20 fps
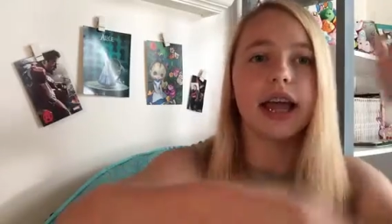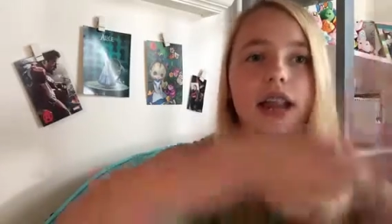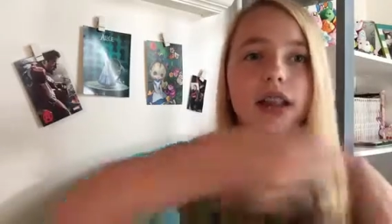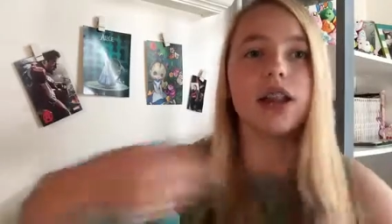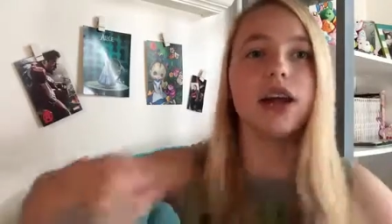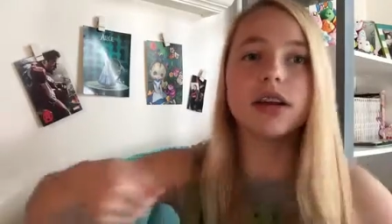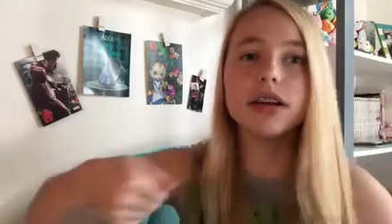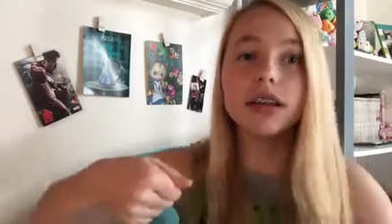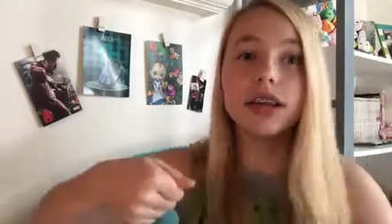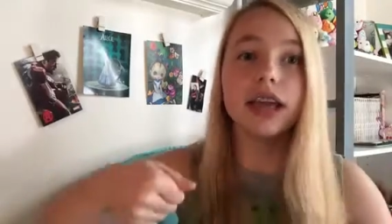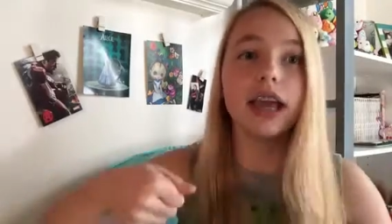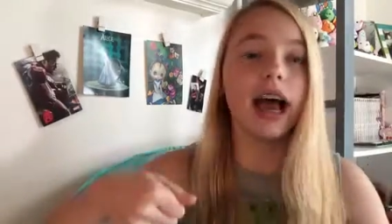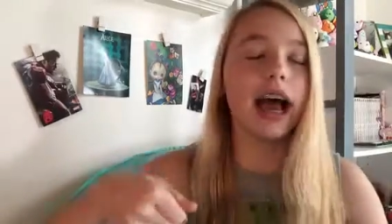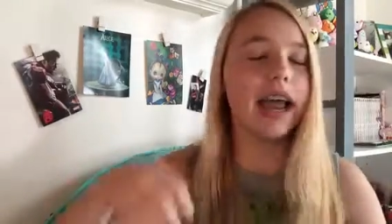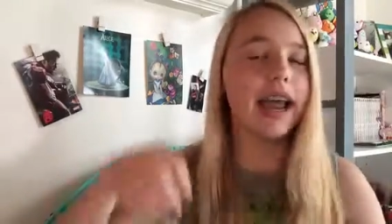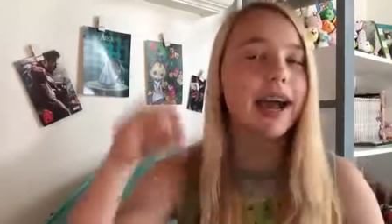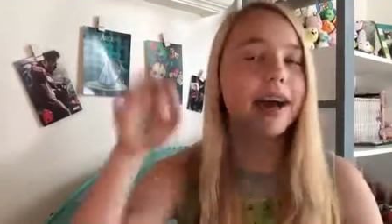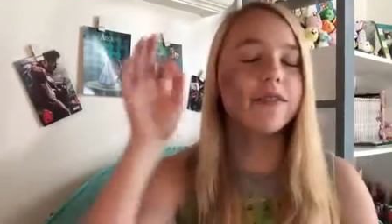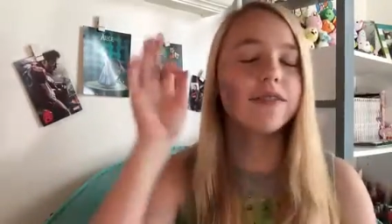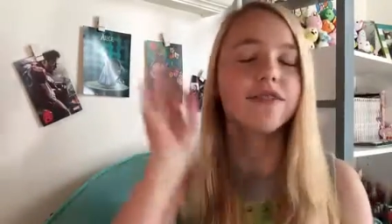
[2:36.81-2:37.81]
and luckily
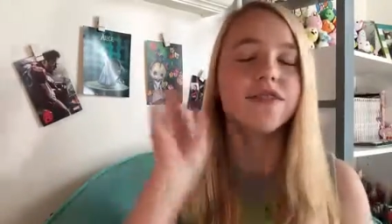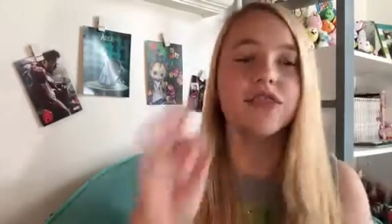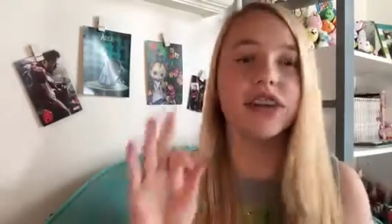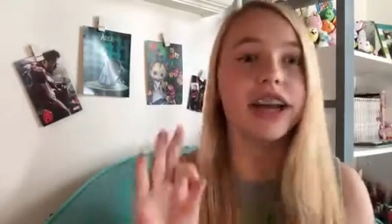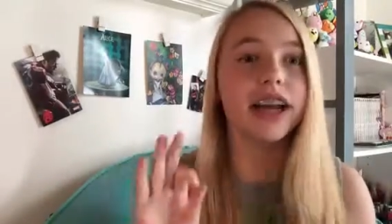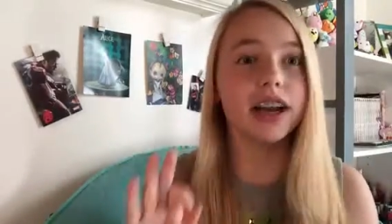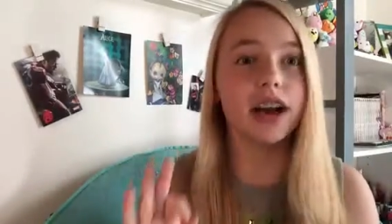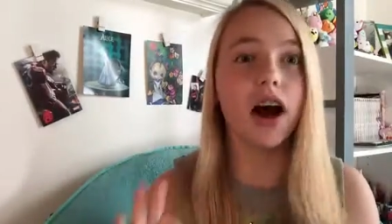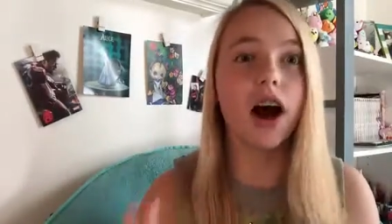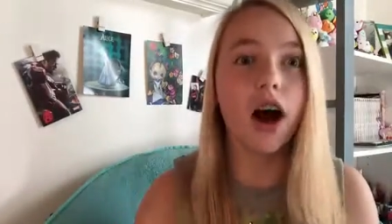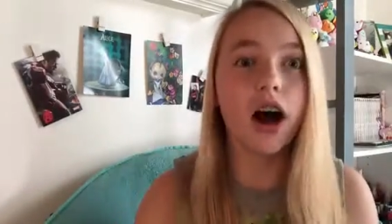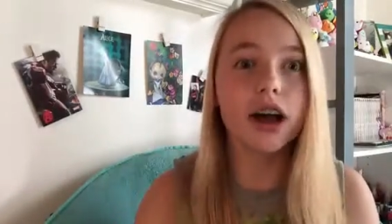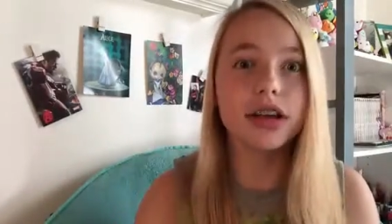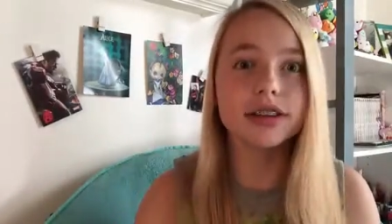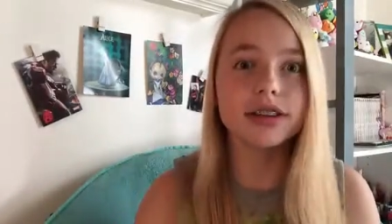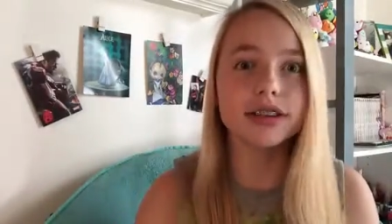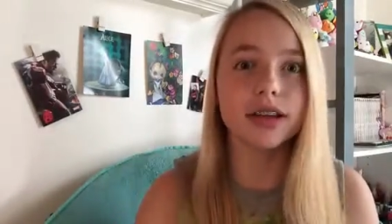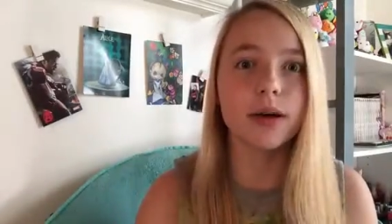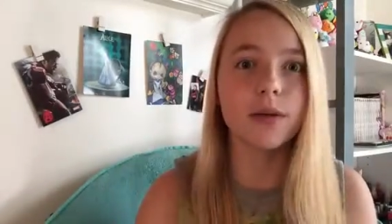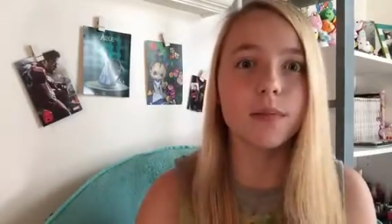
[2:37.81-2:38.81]
I have freaking
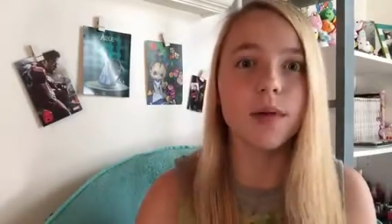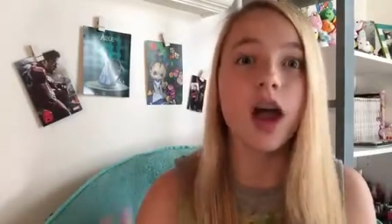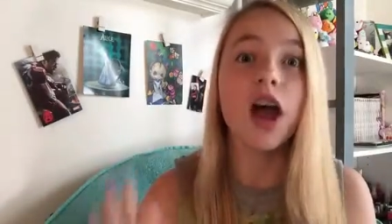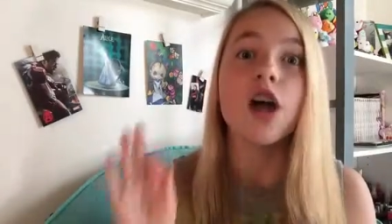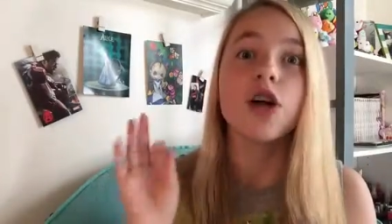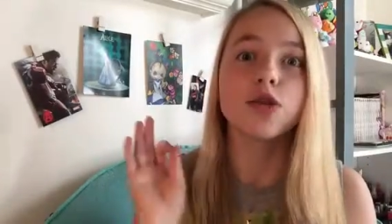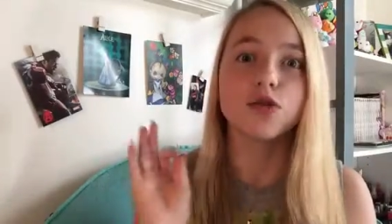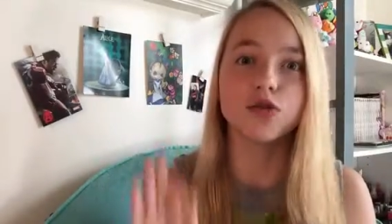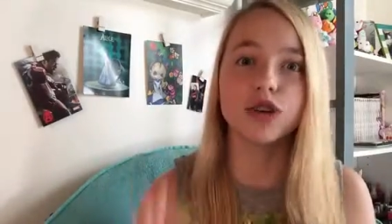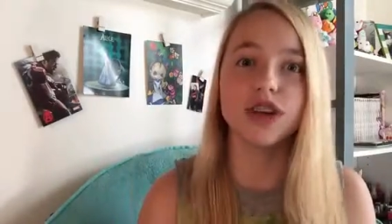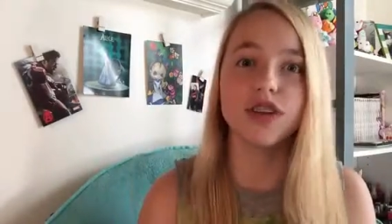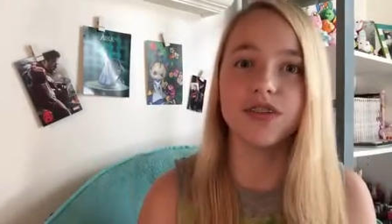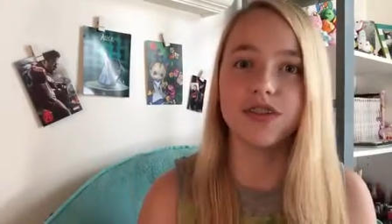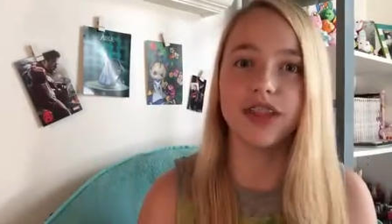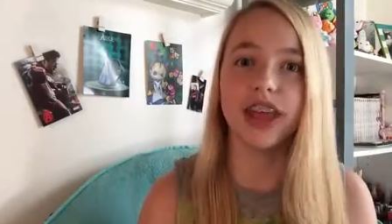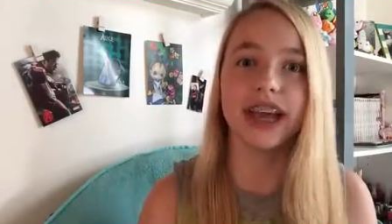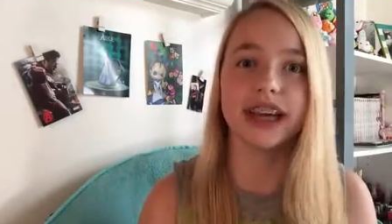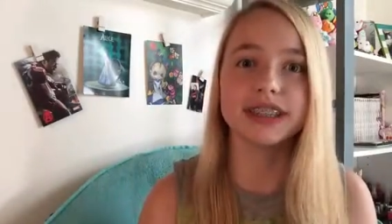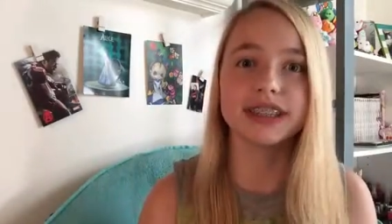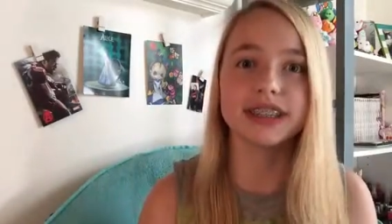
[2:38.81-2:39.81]
awesome
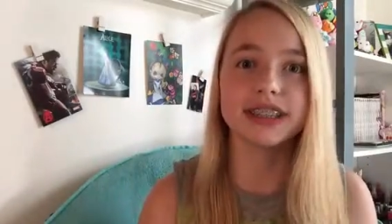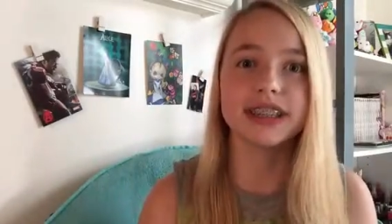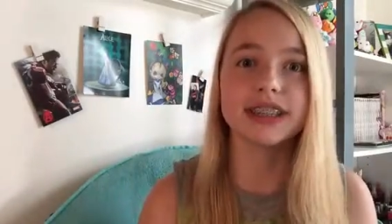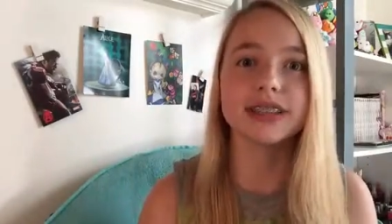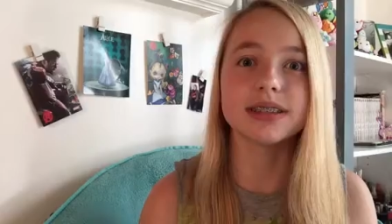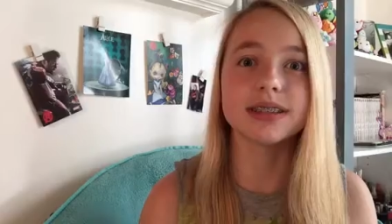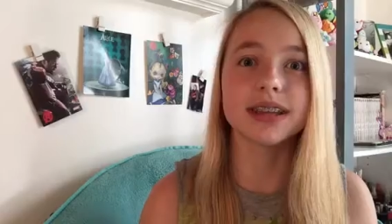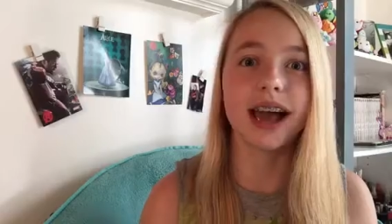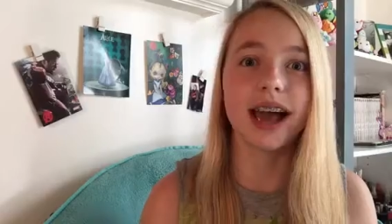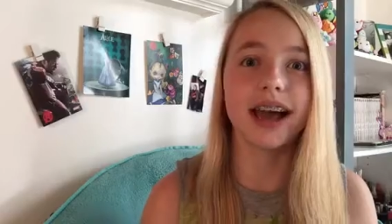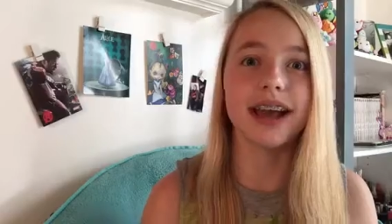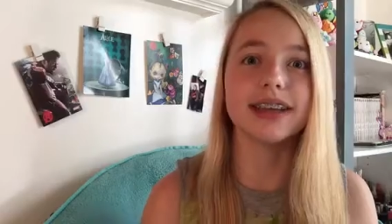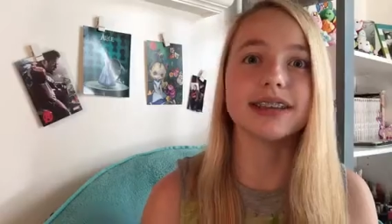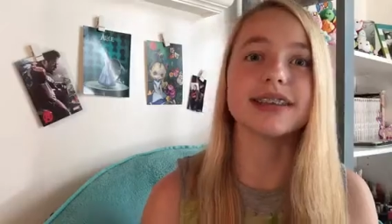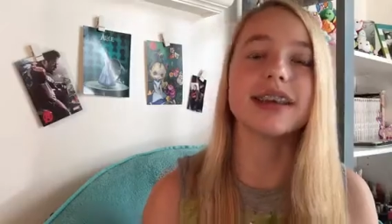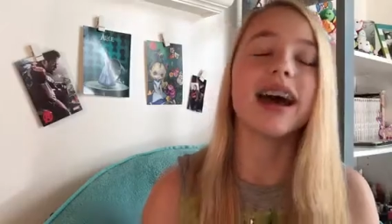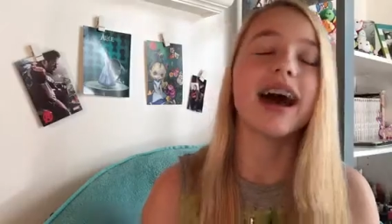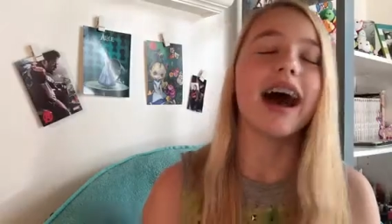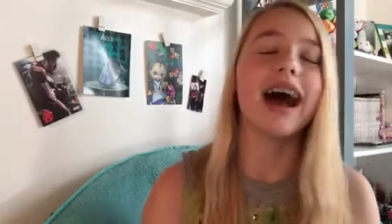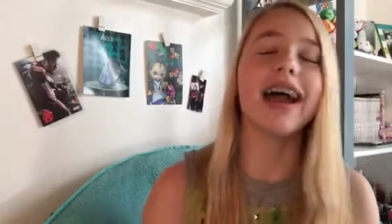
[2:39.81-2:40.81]
reflexes, guys.